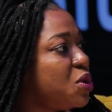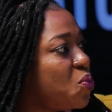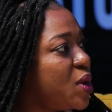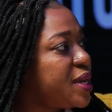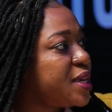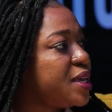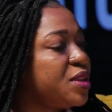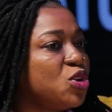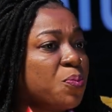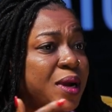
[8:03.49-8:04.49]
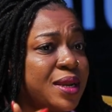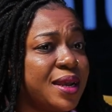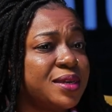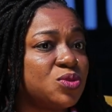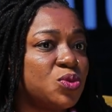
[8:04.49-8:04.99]
You're working. Your
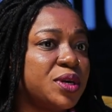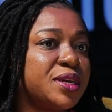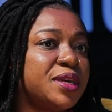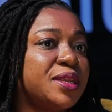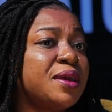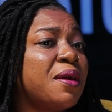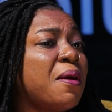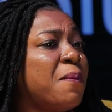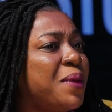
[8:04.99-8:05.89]
partner is working.